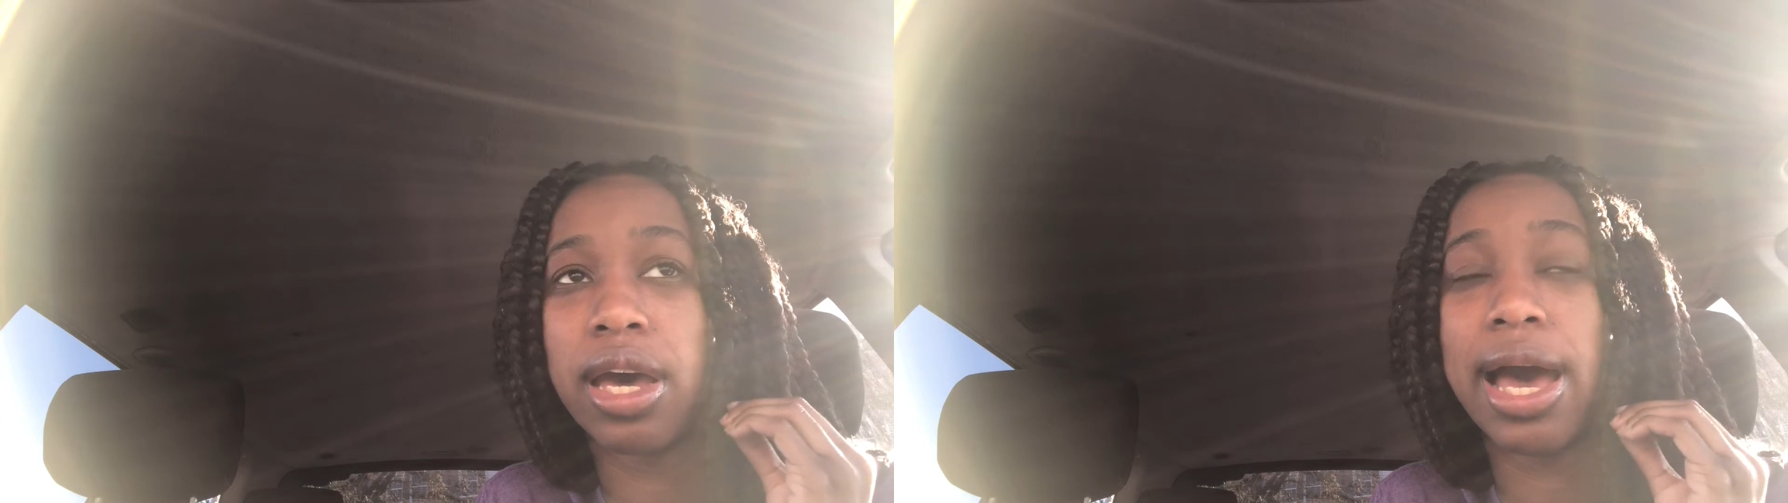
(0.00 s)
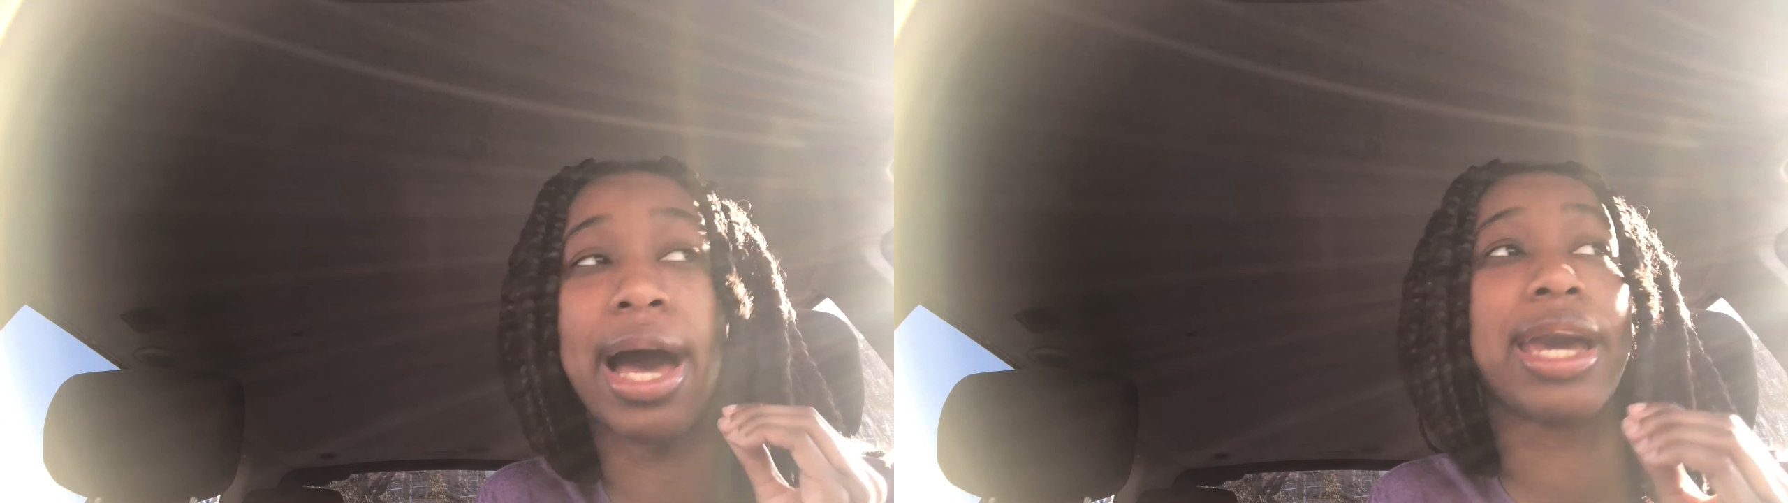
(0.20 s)

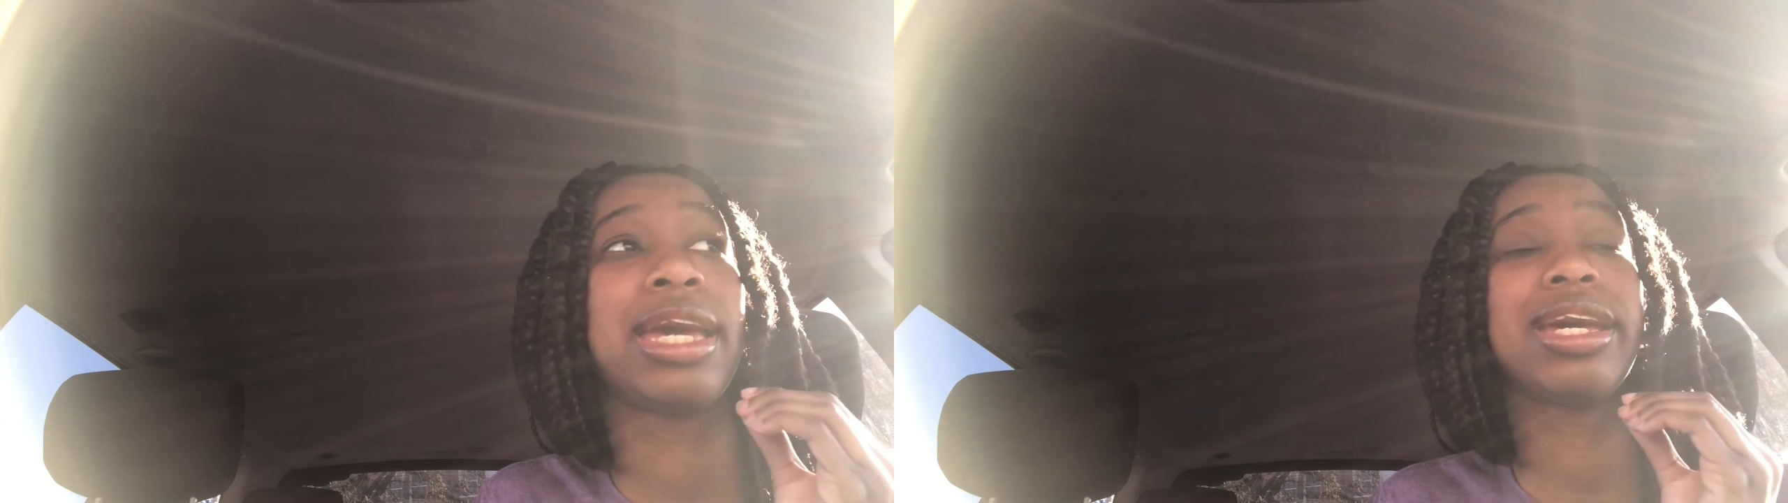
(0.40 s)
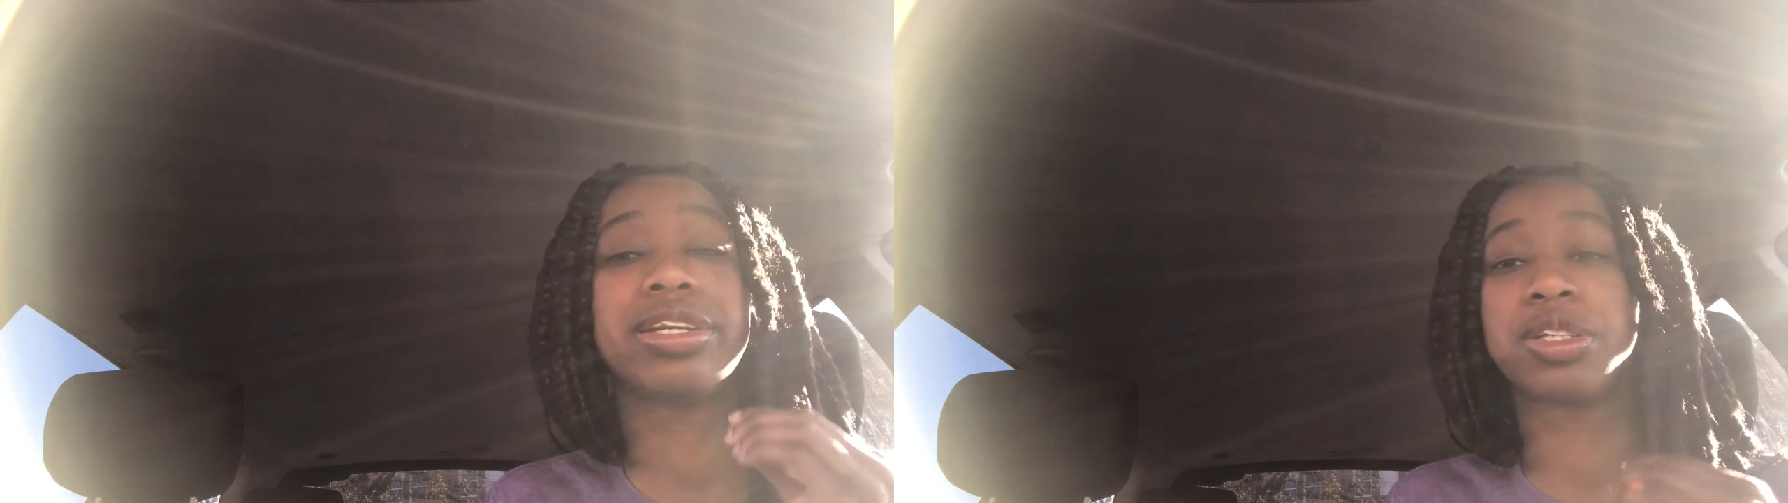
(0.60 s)
I
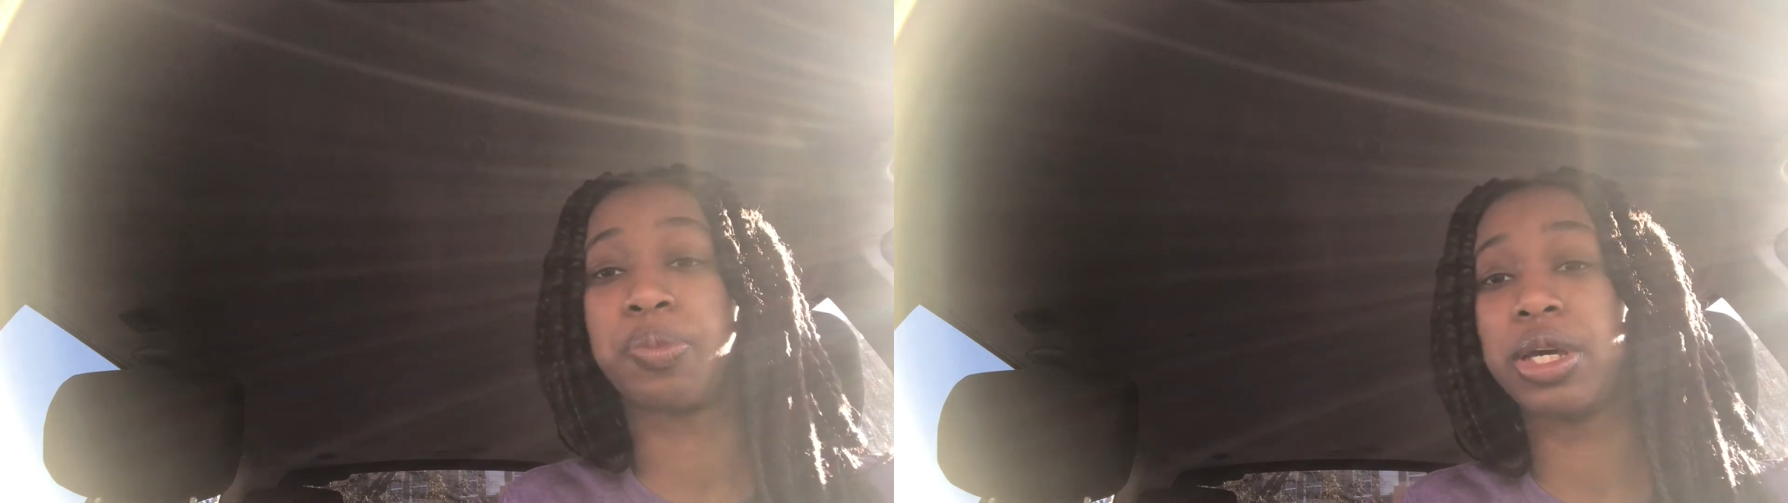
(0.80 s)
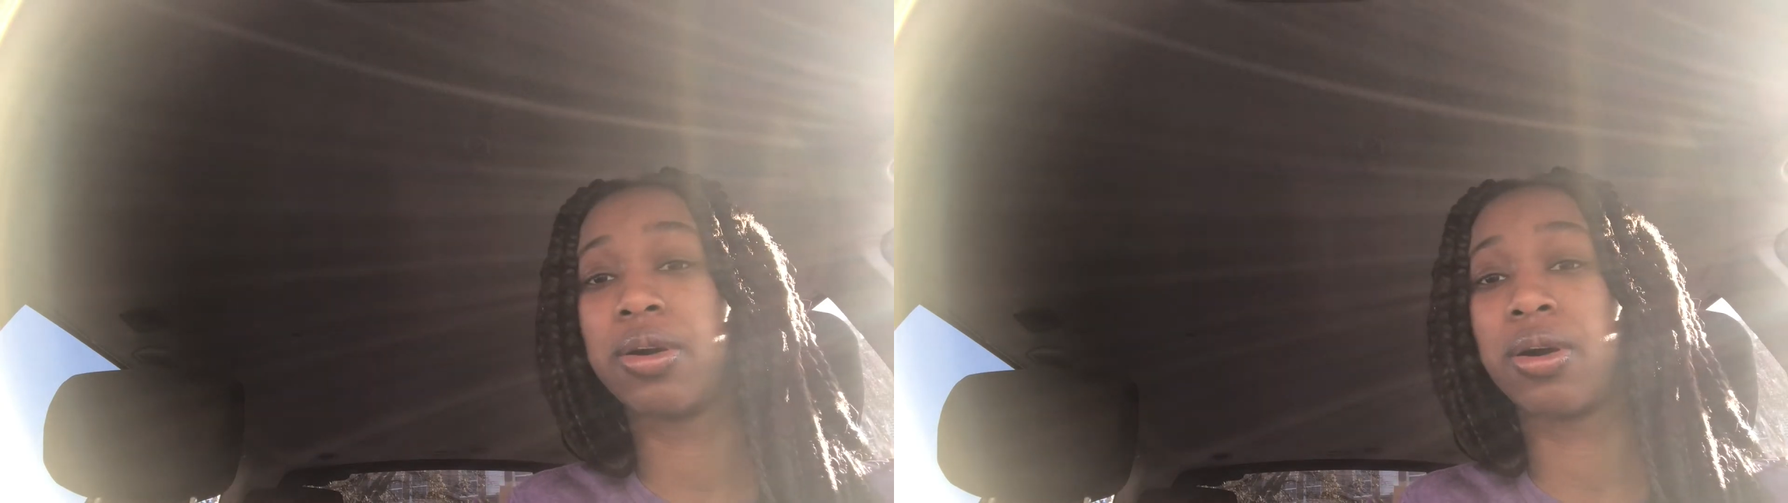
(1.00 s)
can't
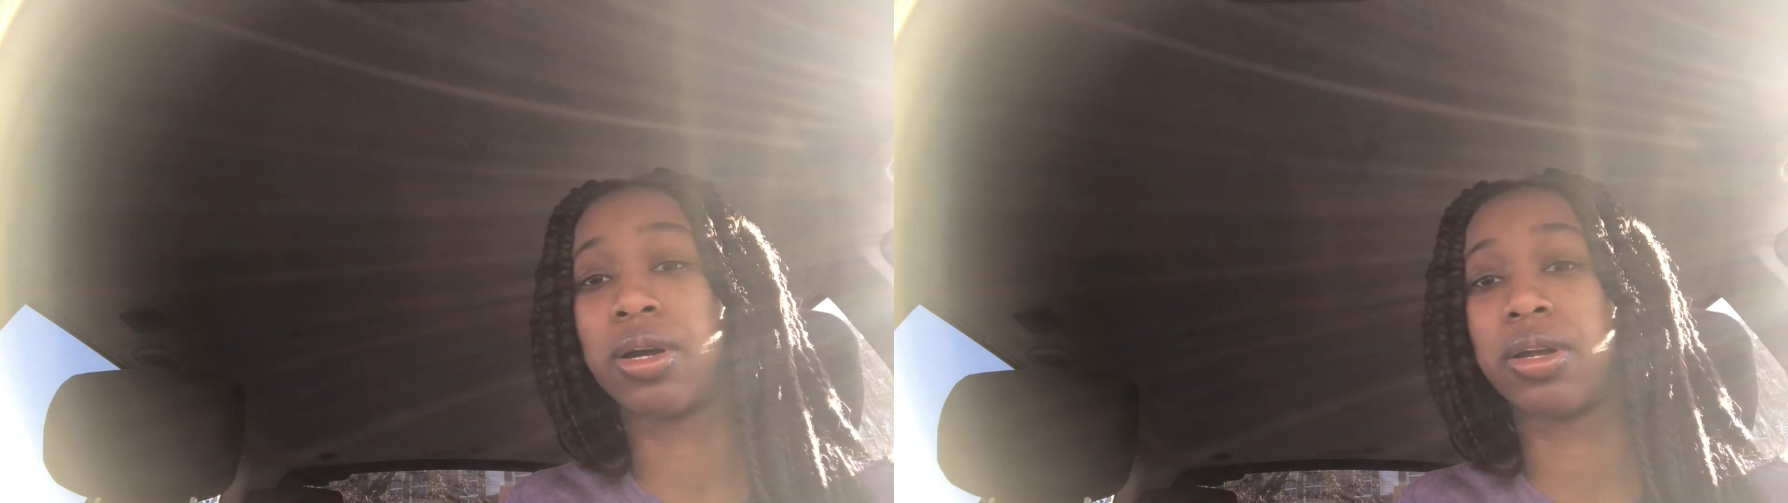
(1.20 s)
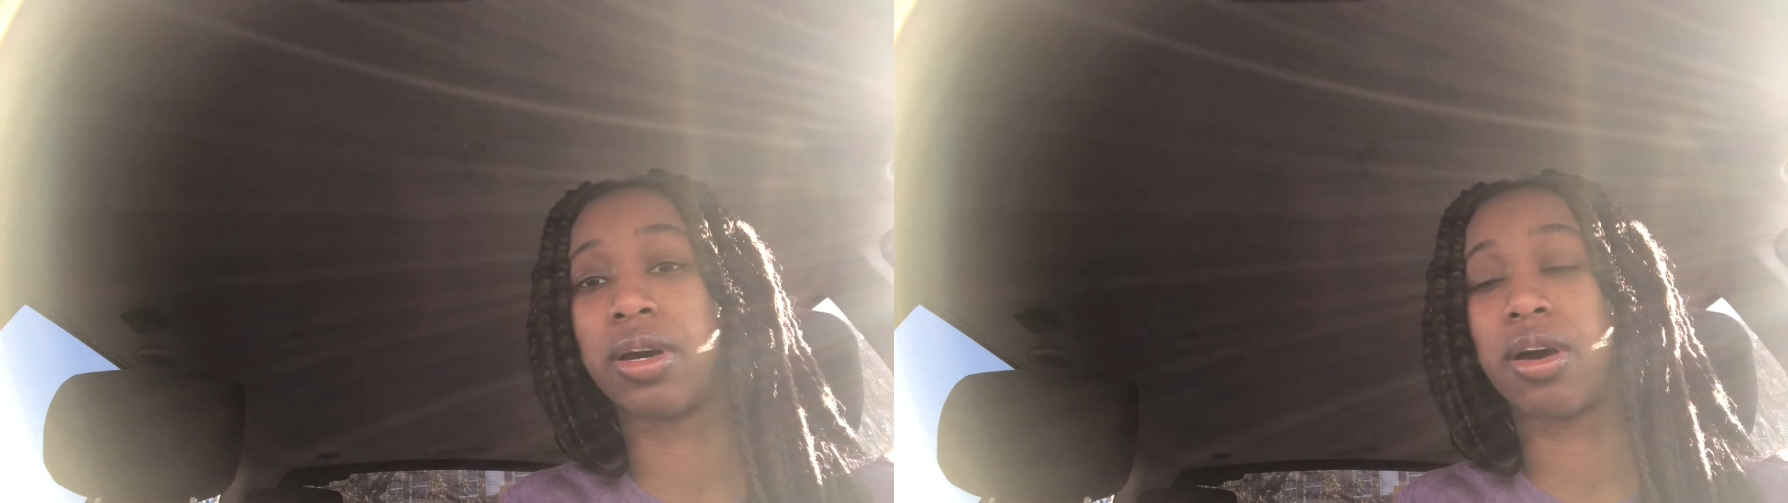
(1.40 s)
speak on